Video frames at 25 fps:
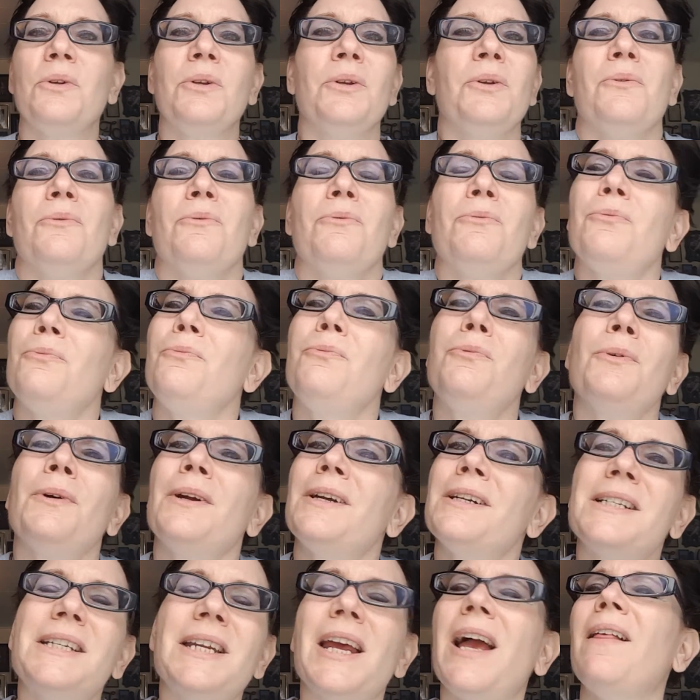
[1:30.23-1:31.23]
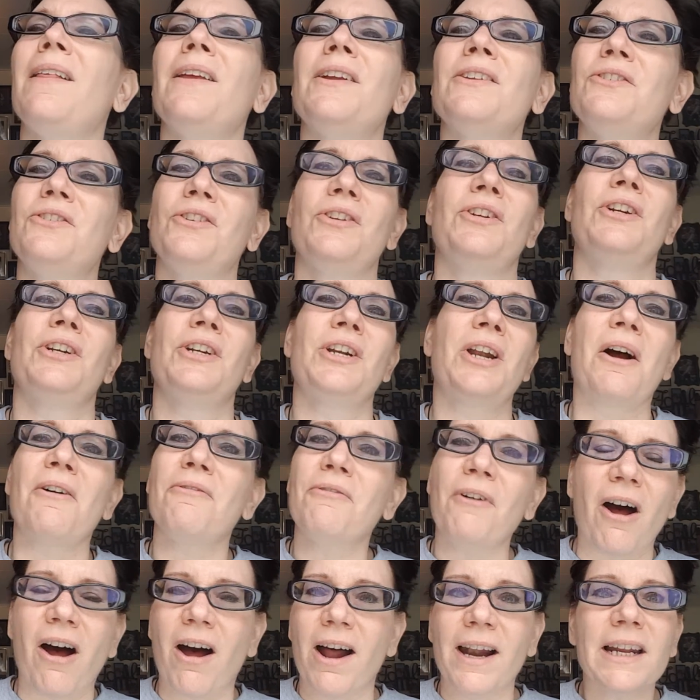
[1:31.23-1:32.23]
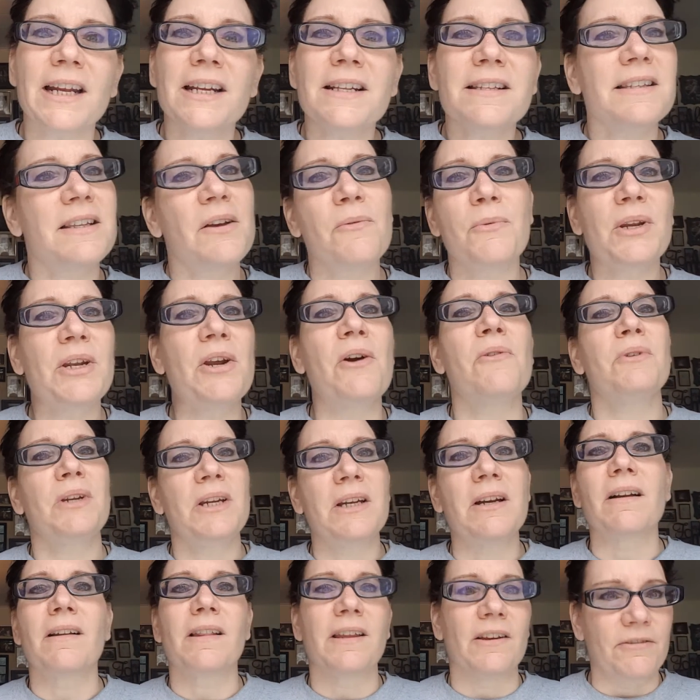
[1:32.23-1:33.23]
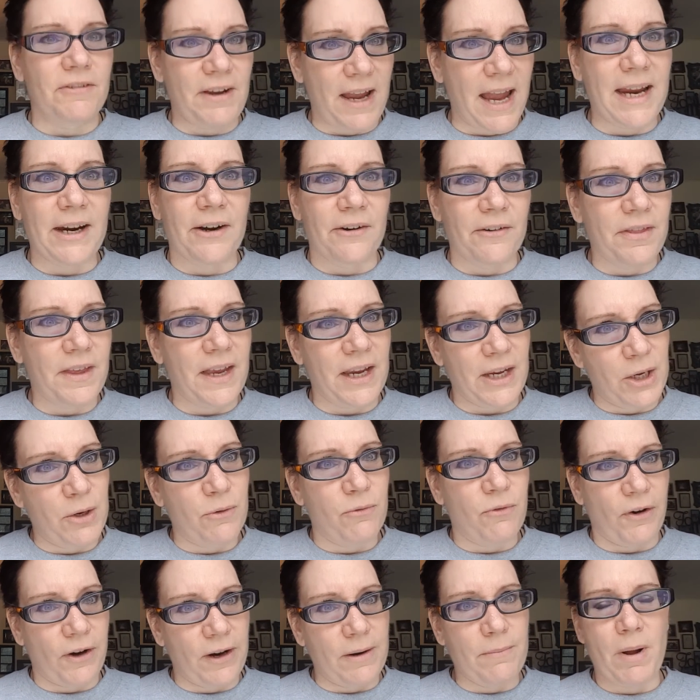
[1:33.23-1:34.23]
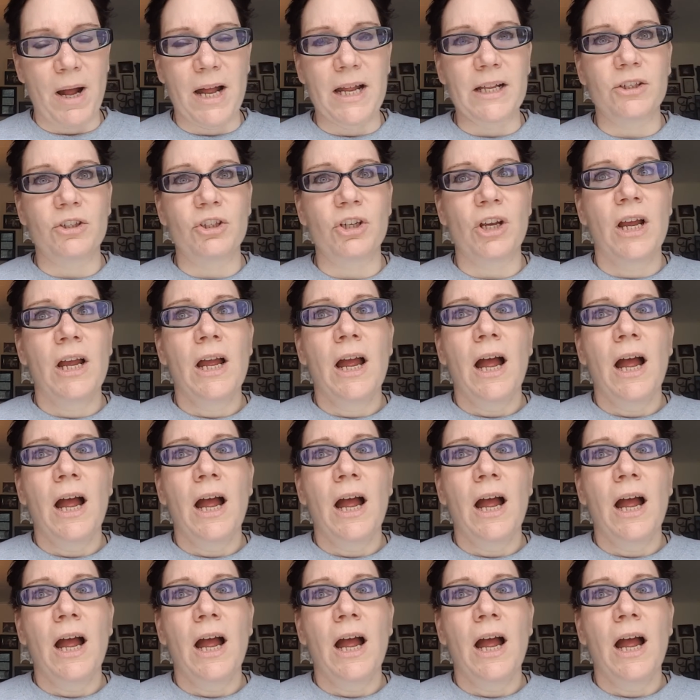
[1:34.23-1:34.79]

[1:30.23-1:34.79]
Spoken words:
we're intelligent enough audience that we don't need a cliffhanger. Thank you very much.